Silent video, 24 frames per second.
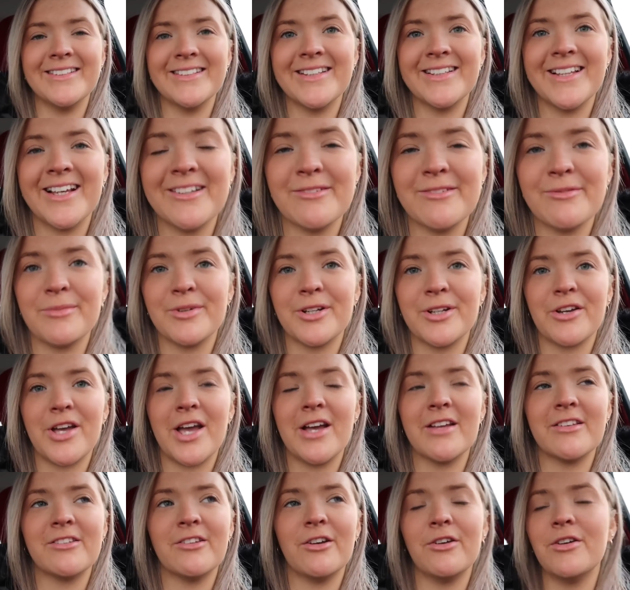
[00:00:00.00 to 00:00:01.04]
that is what I'm gonna
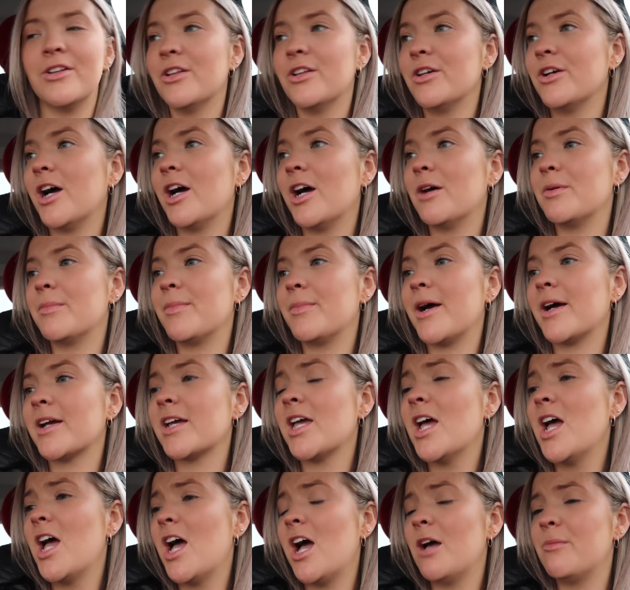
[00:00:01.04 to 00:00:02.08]
get. So I'll be back.
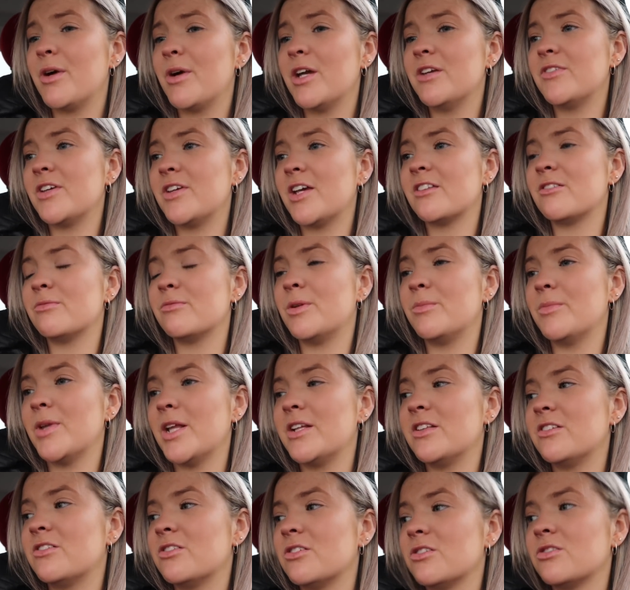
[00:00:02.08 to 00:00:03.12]
I might even get some
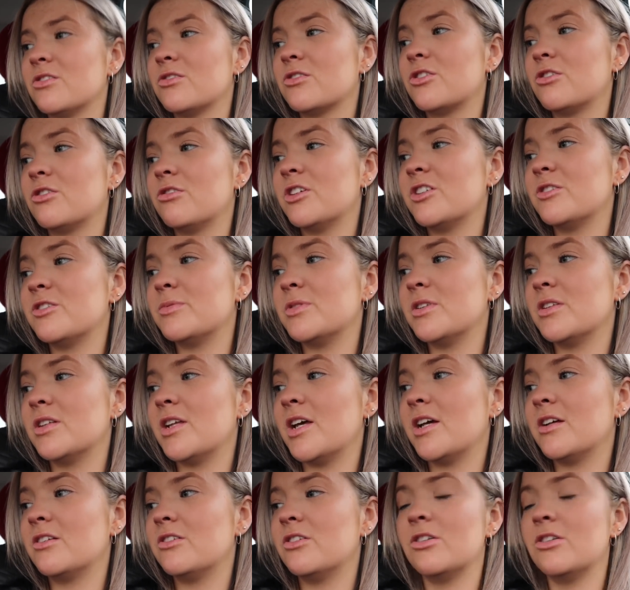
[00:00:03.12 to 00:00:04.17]
lentil crisps in
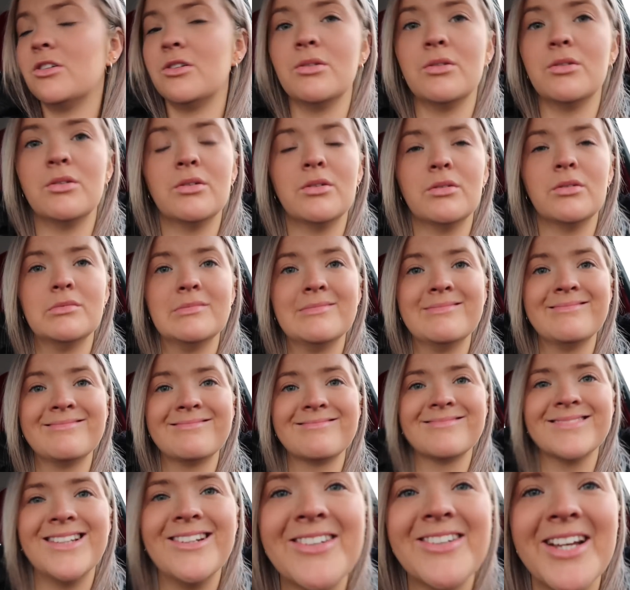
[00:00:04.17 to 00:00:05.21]
there too.
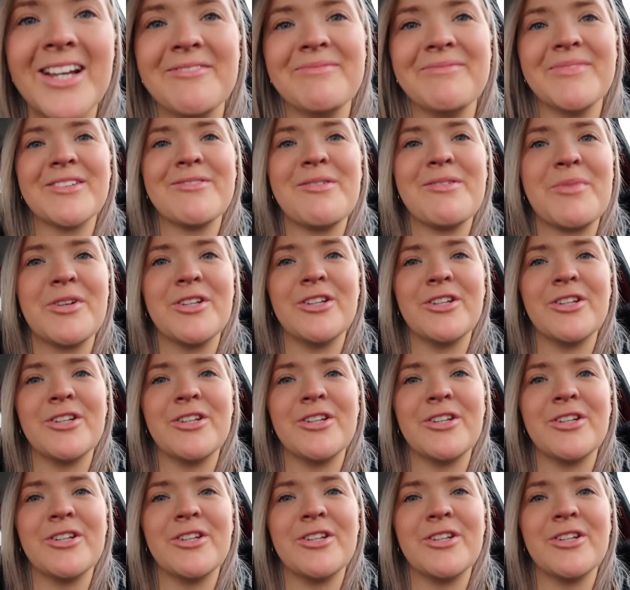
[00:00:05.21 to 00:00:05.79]
Okay, that's what I'm gonna